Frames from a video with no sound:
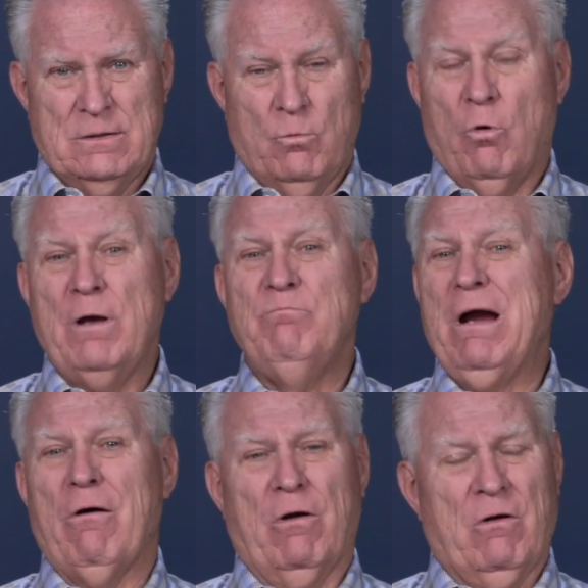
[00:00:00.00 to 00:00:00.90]
one
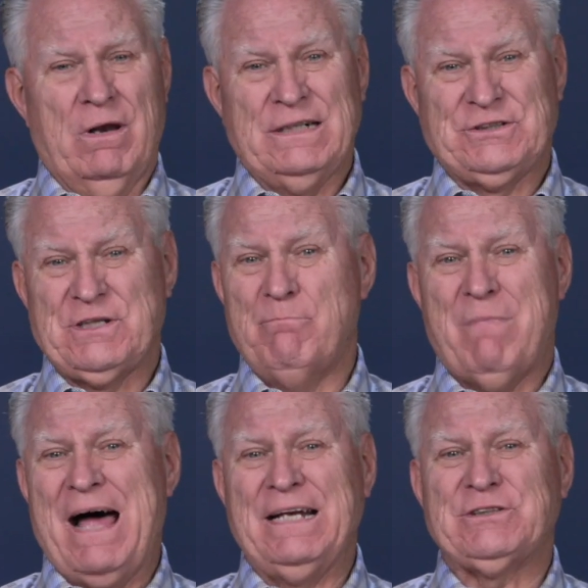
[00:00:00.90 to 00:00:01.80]
miracle in
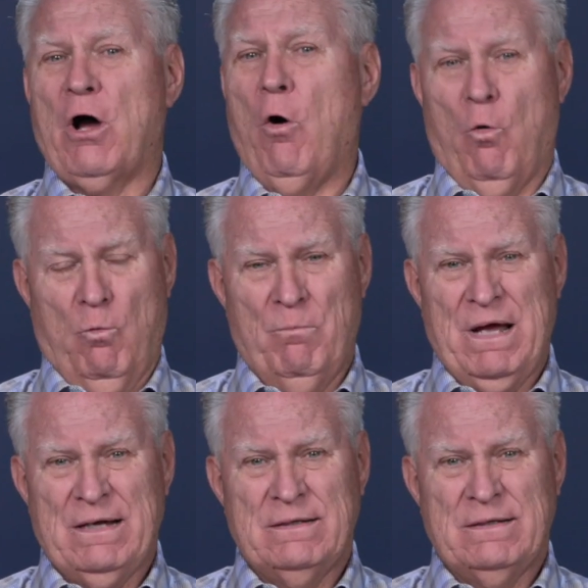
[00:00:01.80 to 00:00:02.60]
somebody's home,